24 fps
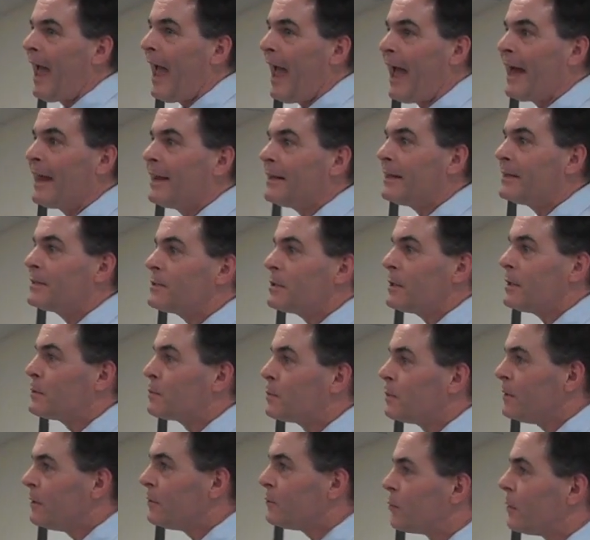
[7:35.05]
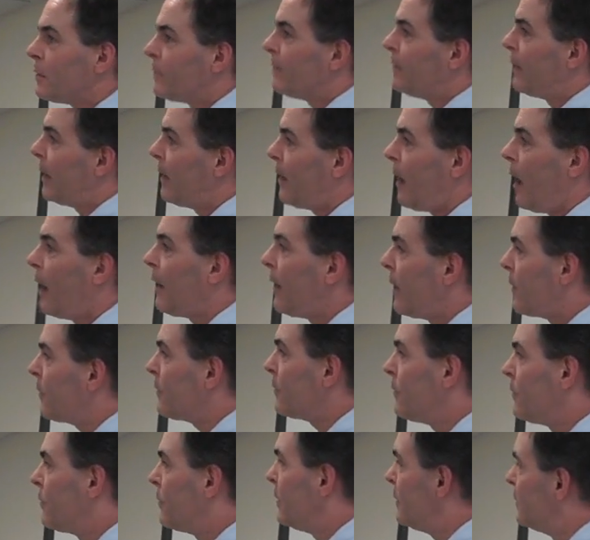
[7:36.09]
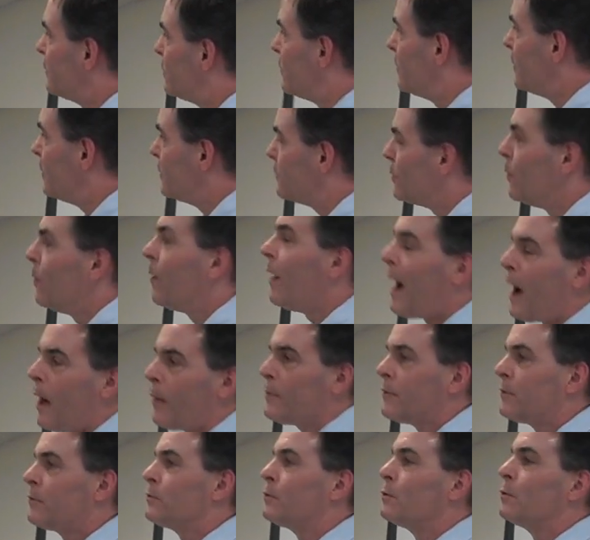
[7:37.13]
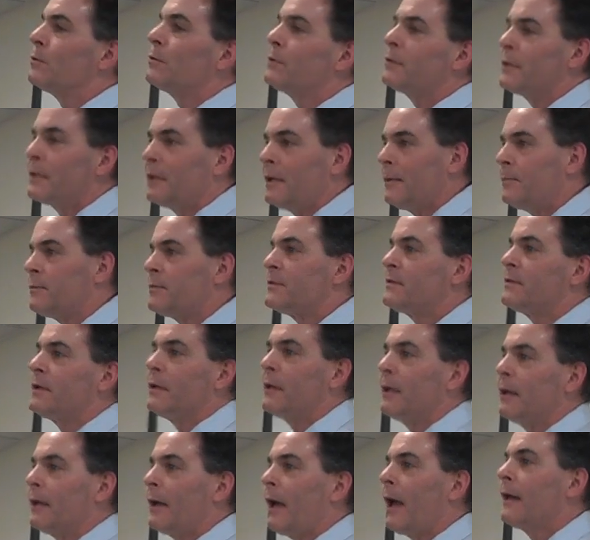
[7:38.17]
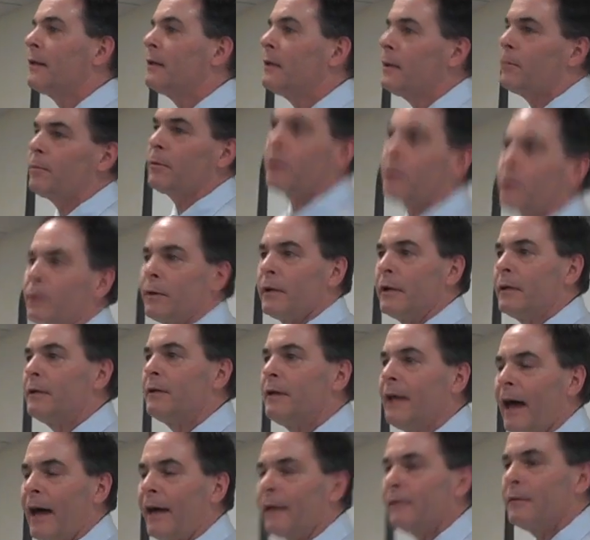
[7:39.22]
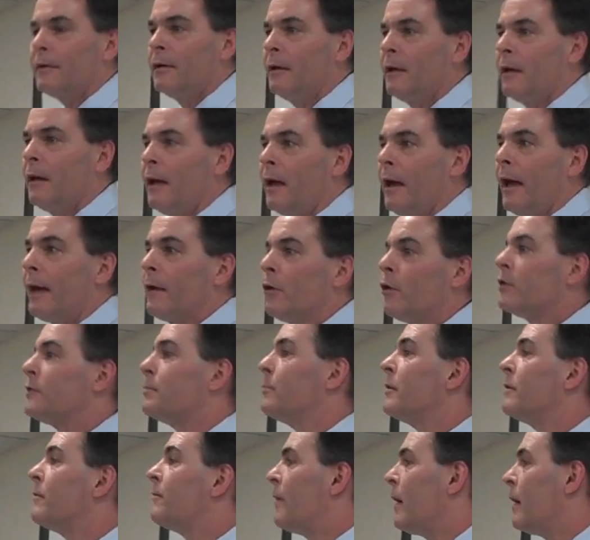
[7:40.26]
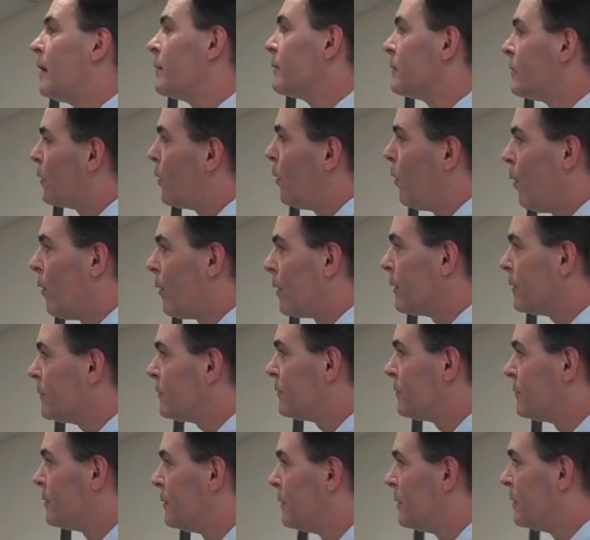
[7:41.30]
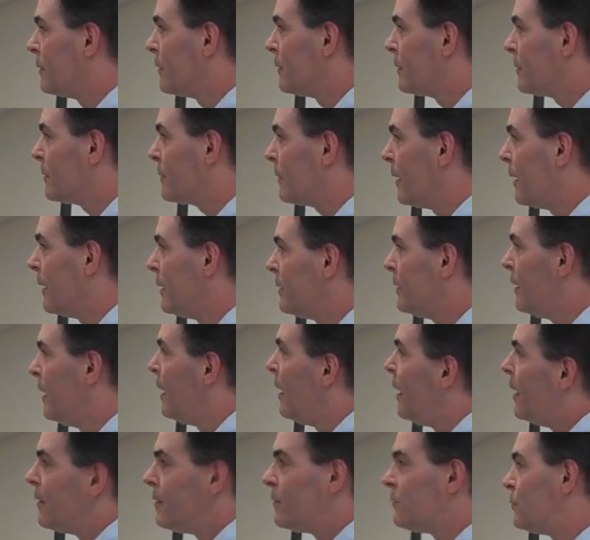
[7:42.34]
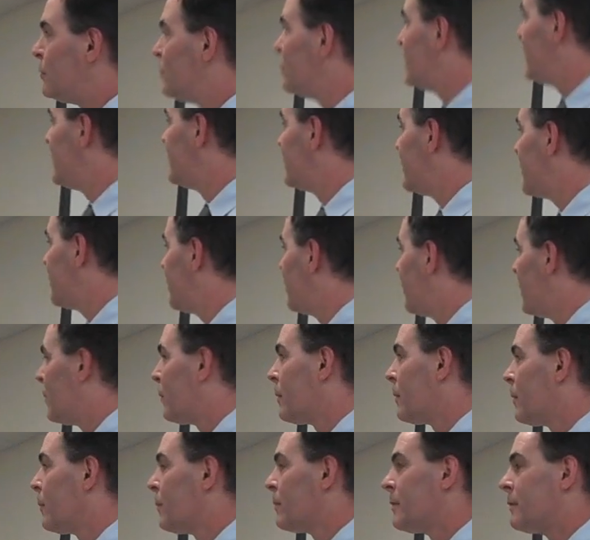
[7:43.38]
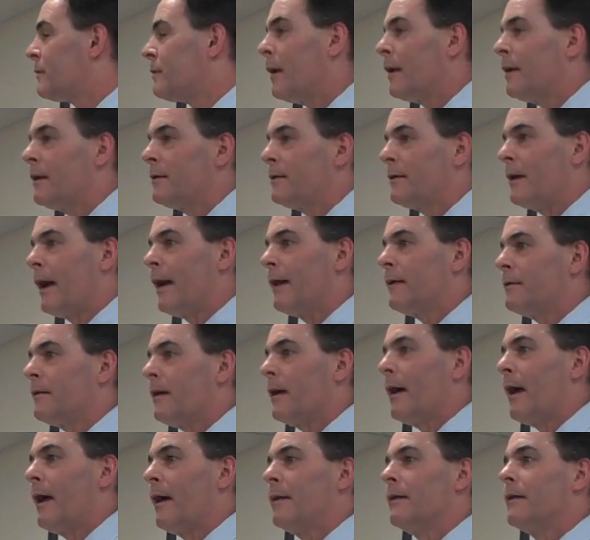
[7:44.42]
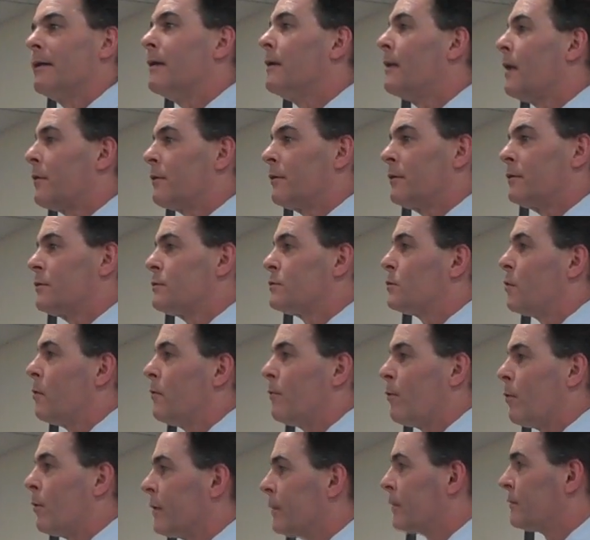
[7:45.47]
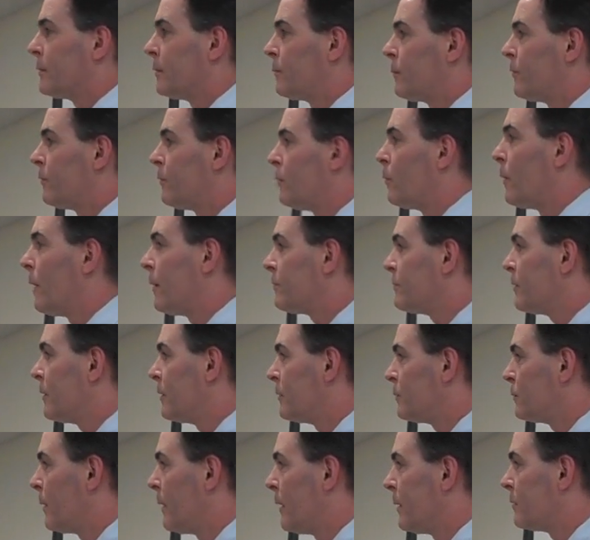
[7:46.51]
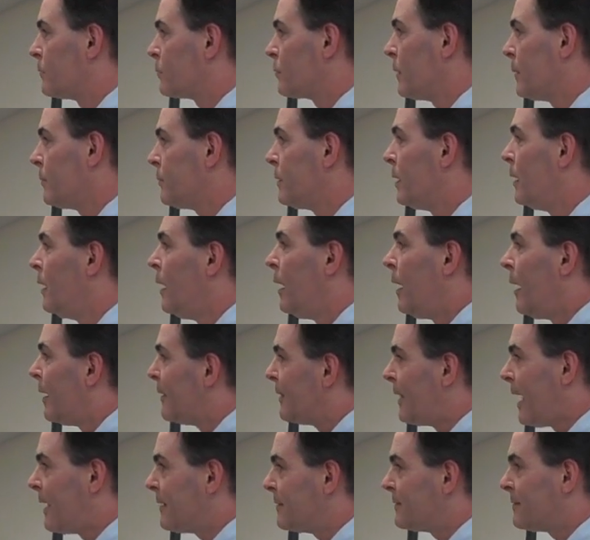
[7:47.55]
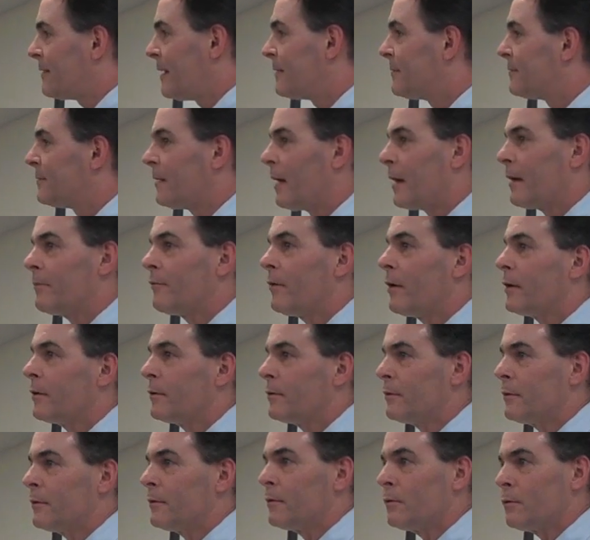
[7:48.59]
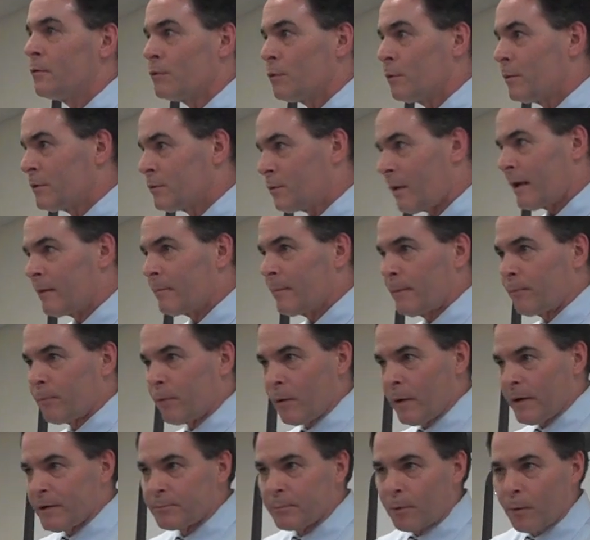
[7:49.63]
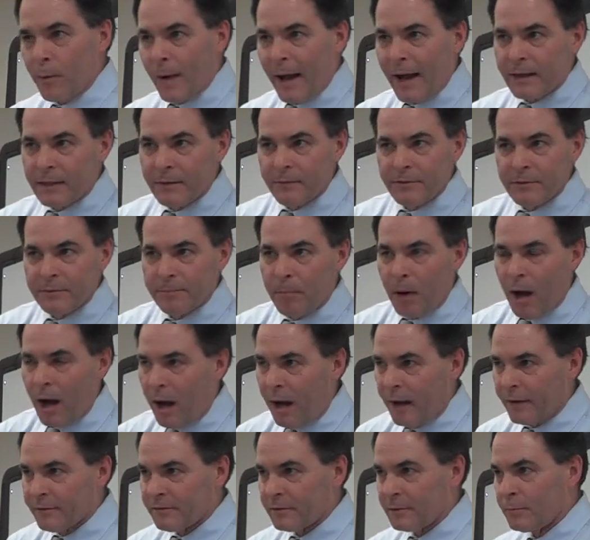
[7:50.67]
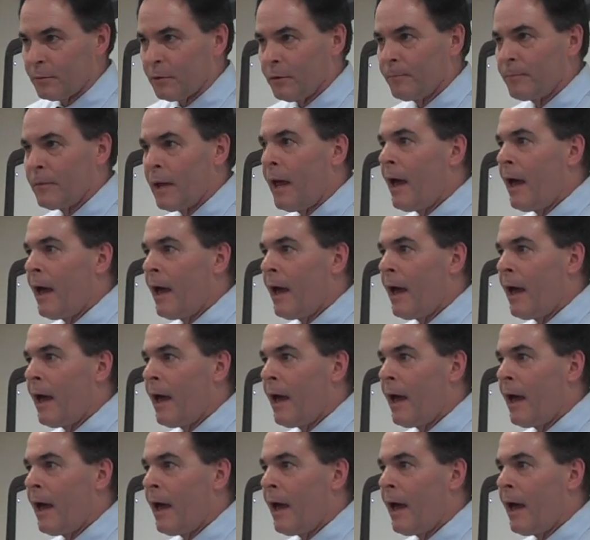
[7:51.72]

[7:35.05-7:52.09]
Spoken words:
And it's really sort of an unethical thing to allow the student to keep sitting and keep incurring debt and ultimately failing the course, right? The student ends up with a ton of debt and nothing to show for it except a few F's on a transcript. That's not a very good thing to do. So we try to be as proactive as possible.